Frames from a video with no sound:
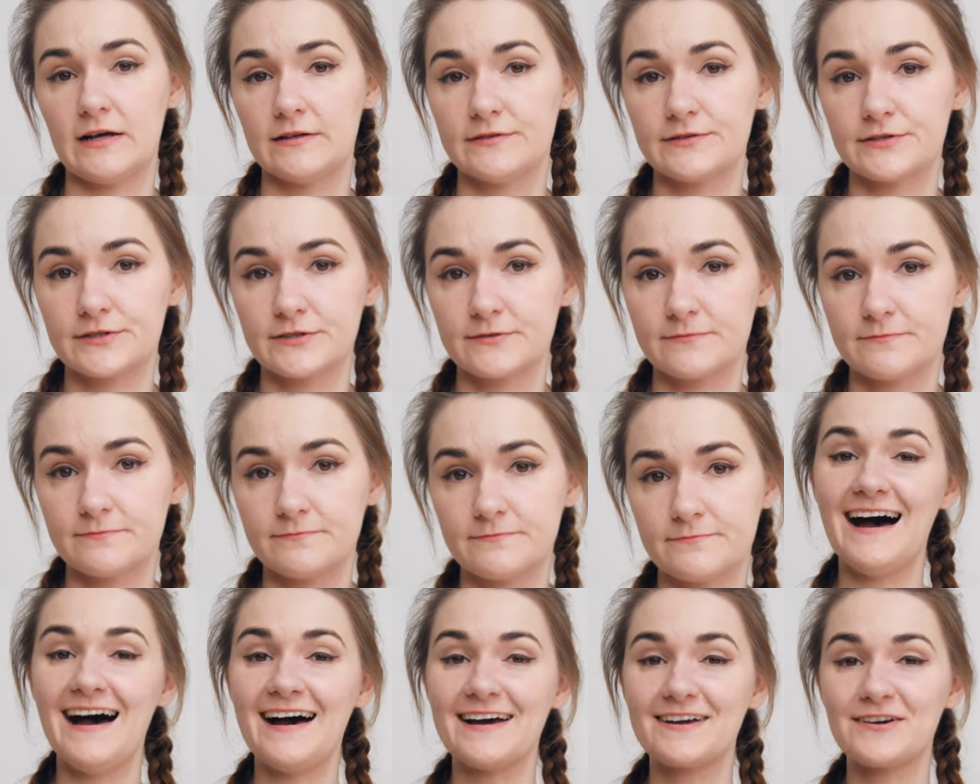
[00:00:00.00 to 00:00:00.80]
other.
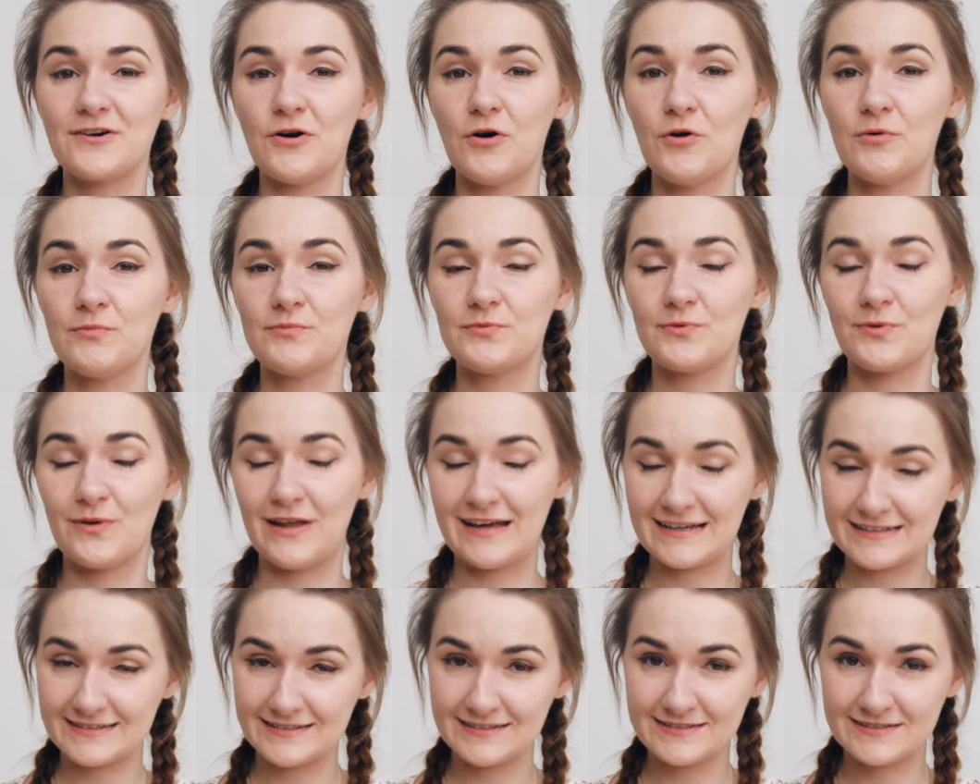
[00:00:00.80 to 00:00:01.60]
I hope you
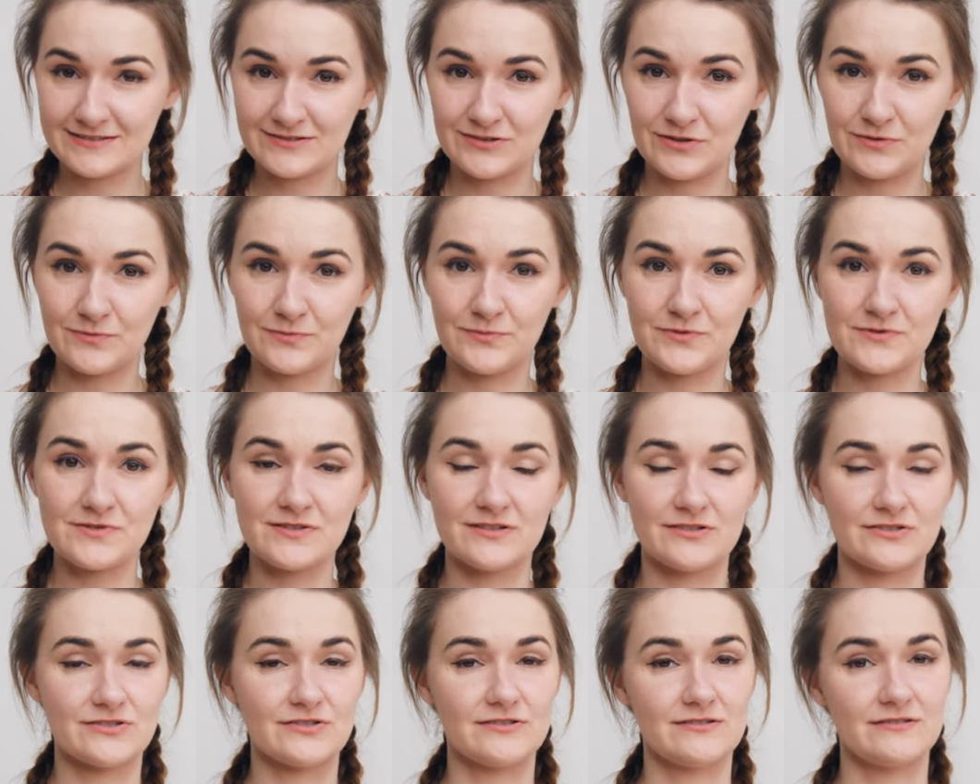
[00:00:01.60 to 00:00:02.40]
like these
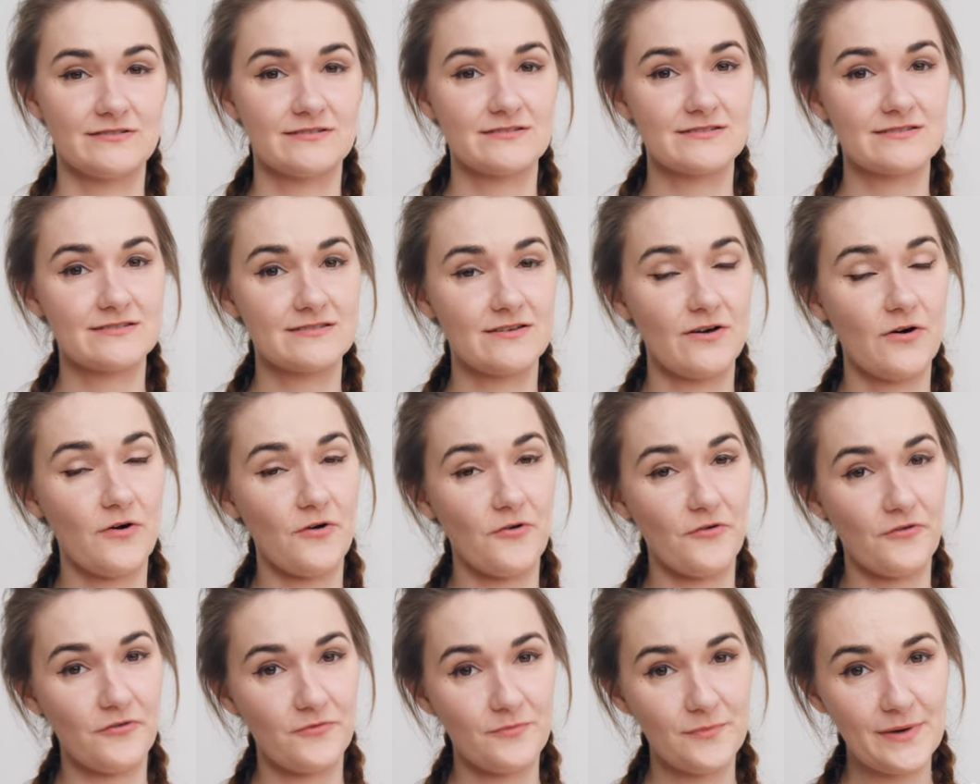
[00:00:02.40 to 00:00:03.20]
compositions
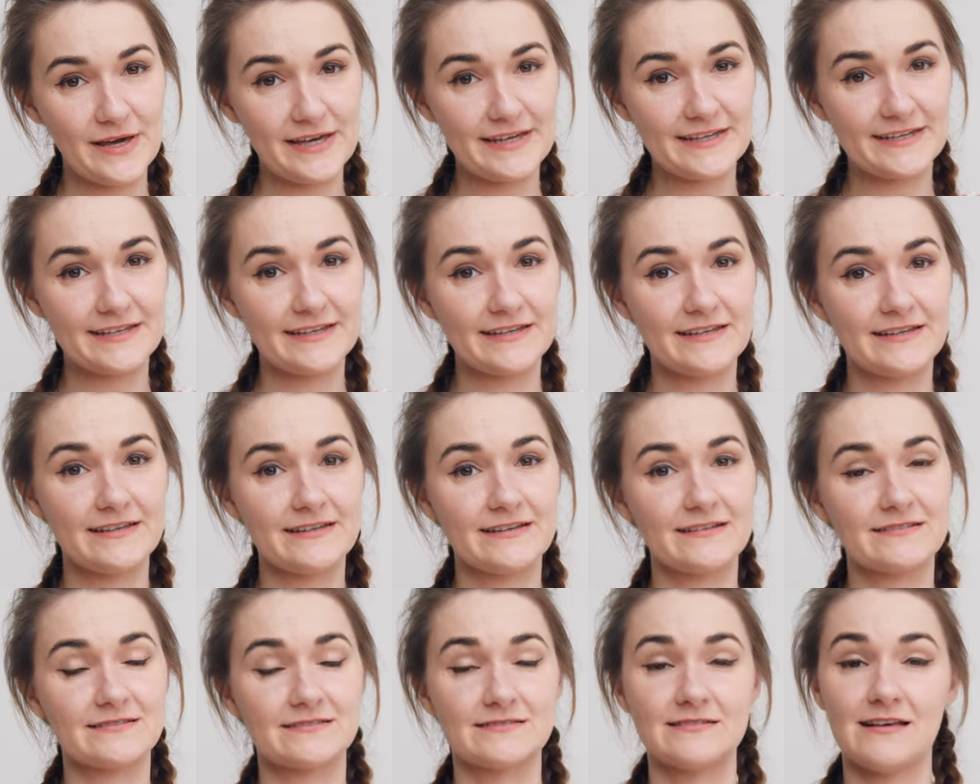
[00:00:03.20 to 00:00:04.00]
of
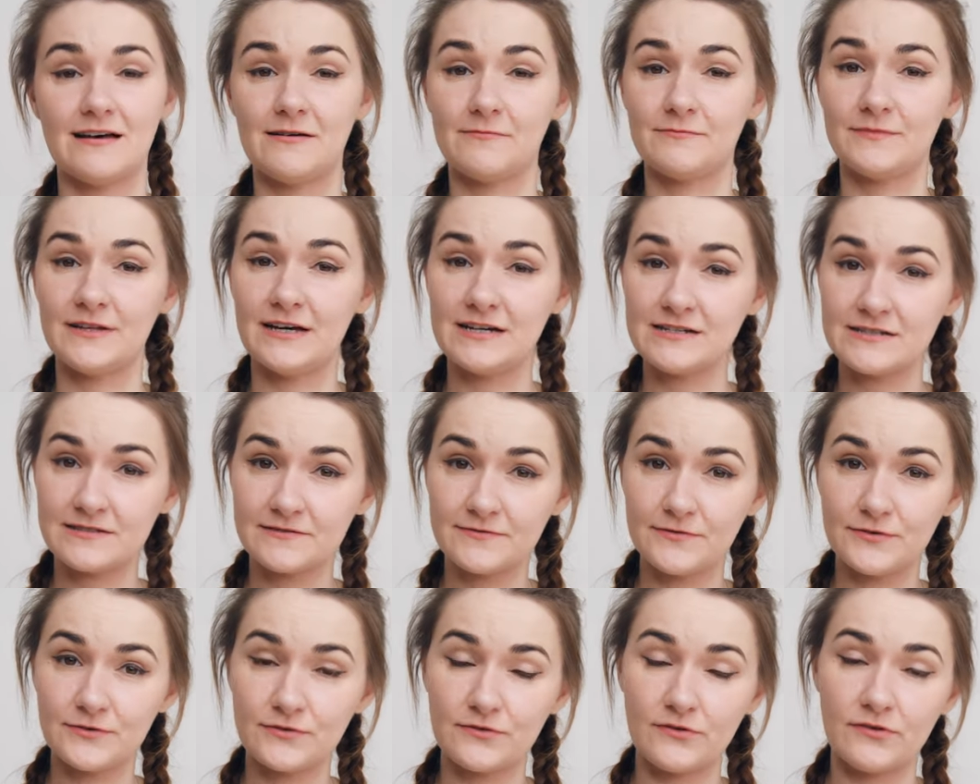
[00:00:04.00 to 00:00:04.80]
making some nice
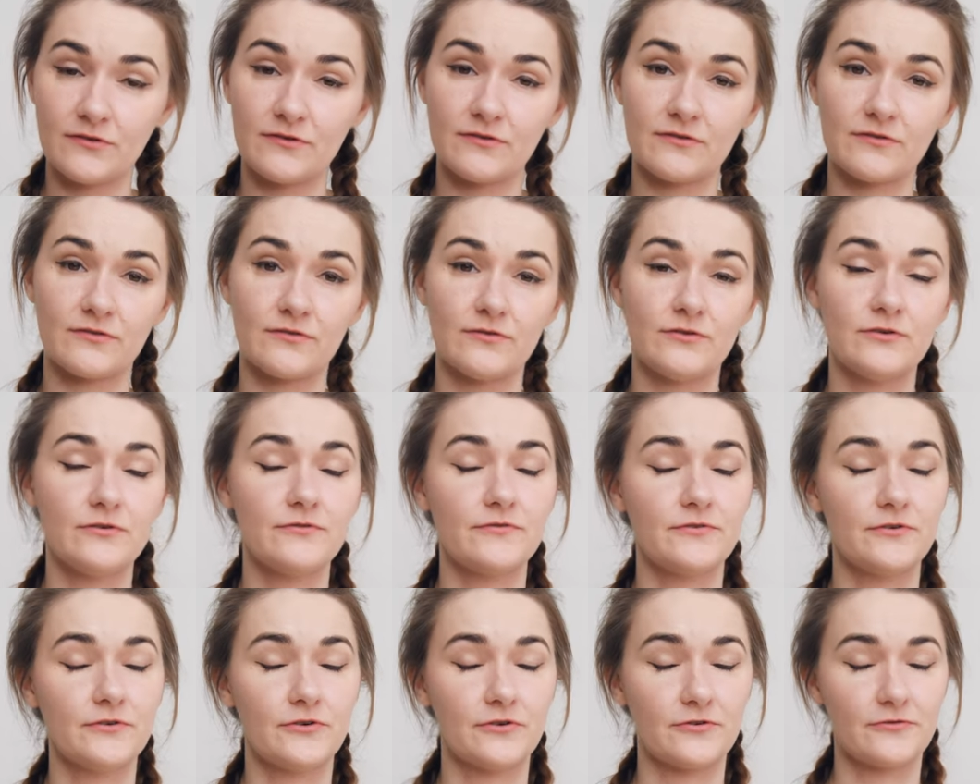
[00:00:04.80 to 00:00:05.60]
photos
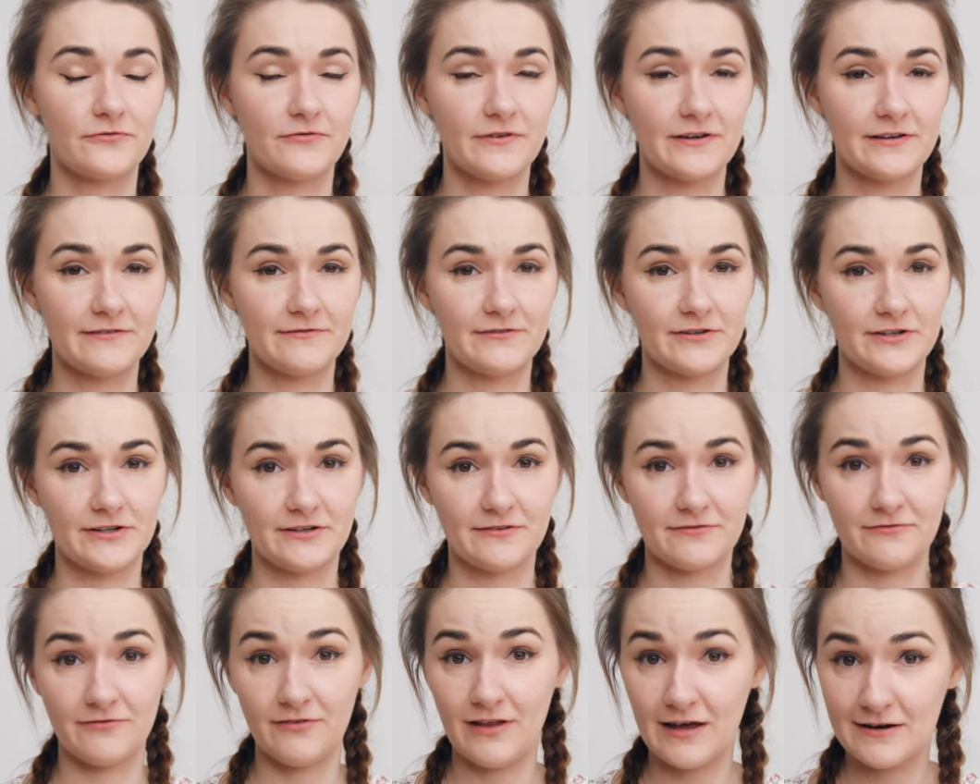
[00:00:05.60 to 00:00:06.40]
of your
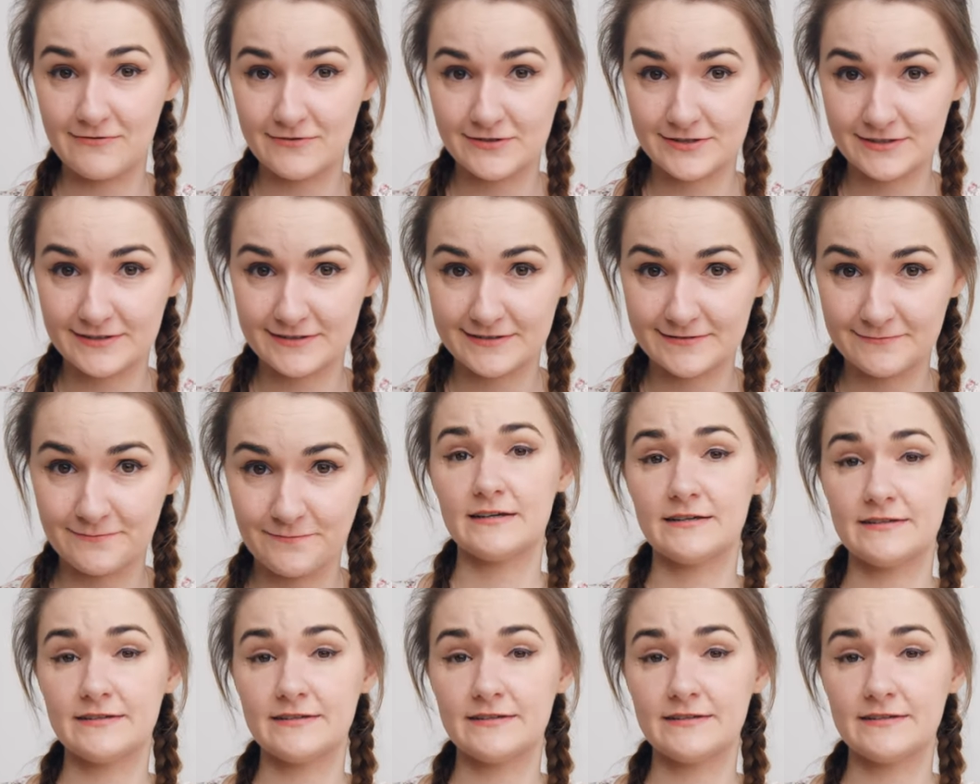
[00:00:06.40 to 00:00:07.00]
favorite flowers.